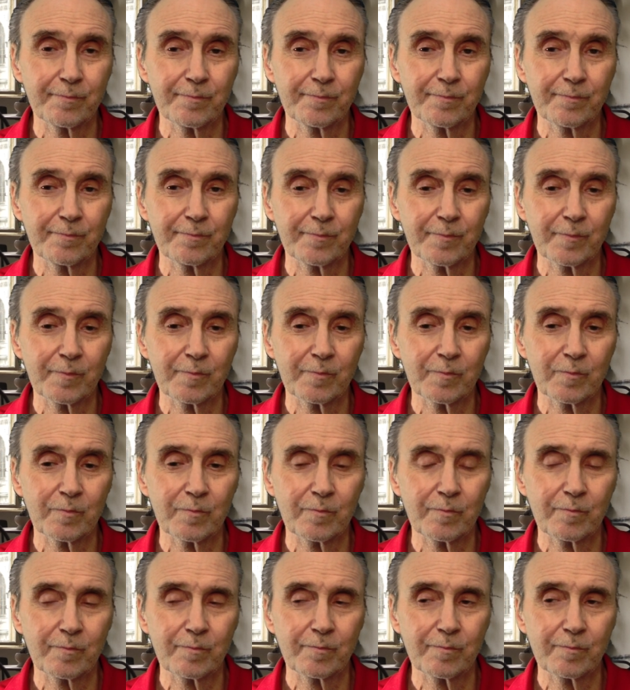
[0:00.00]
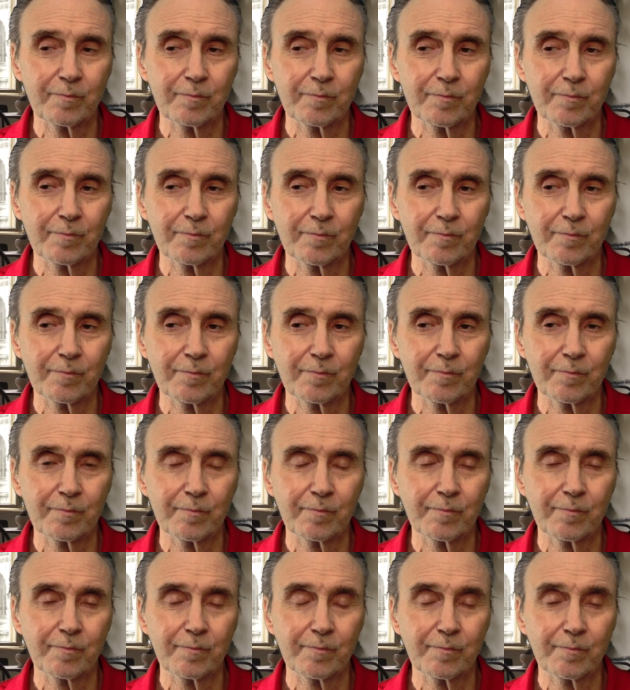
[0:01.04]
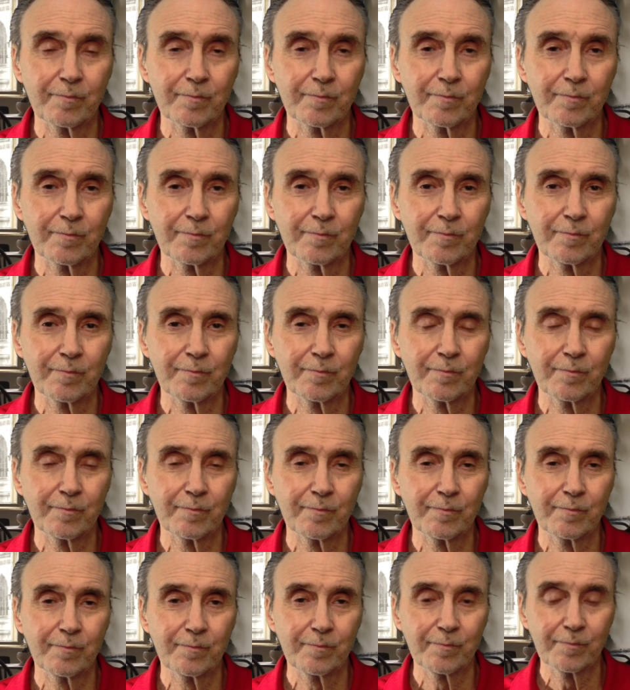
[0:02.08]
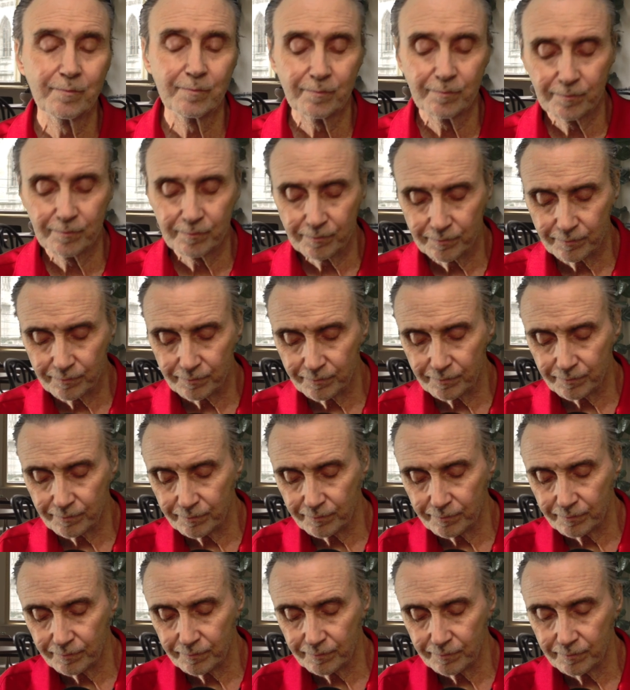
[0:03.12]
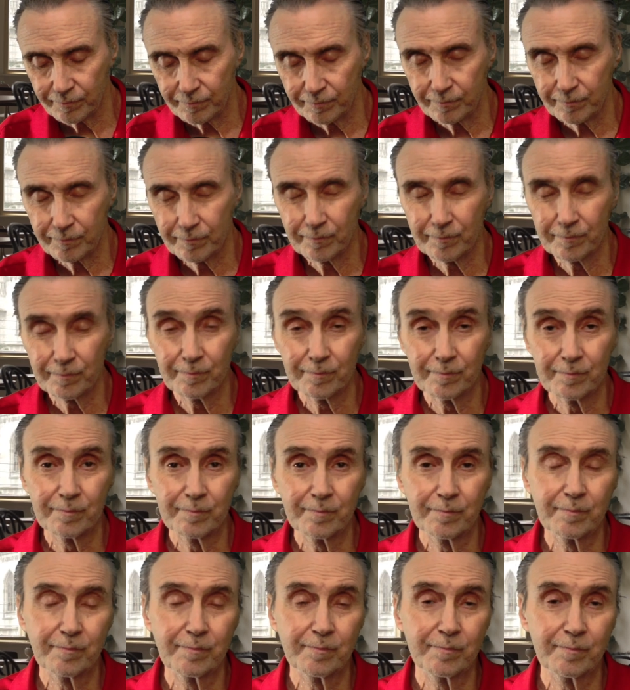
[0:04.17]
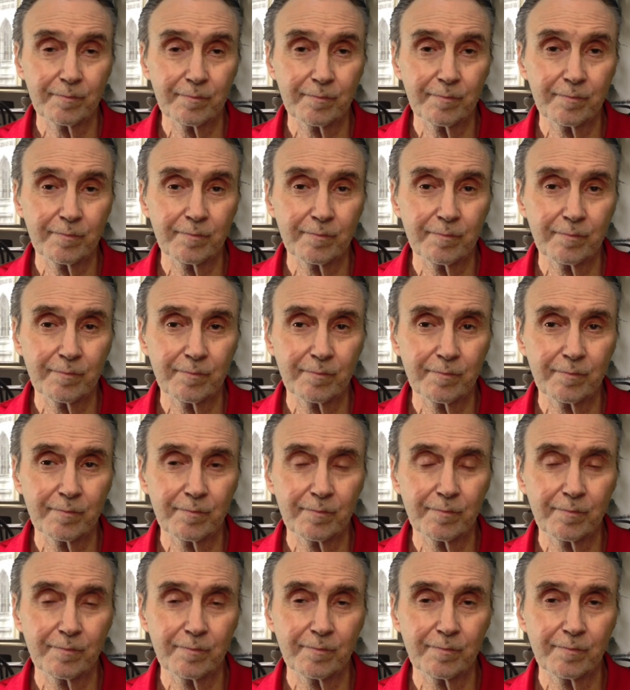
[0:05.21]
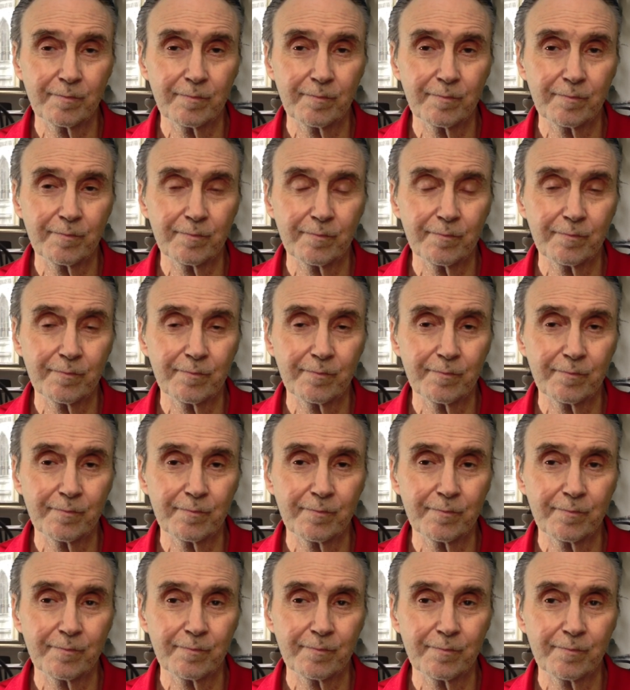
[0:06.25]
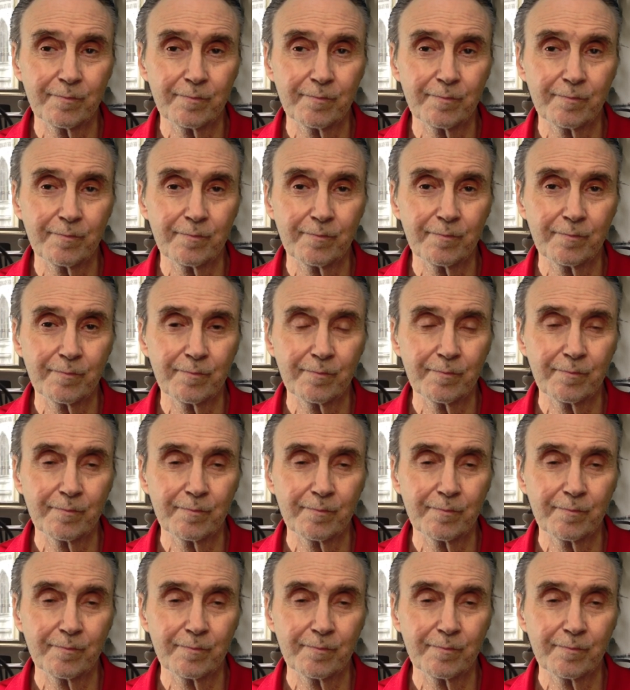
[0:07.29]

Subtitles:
[no speech]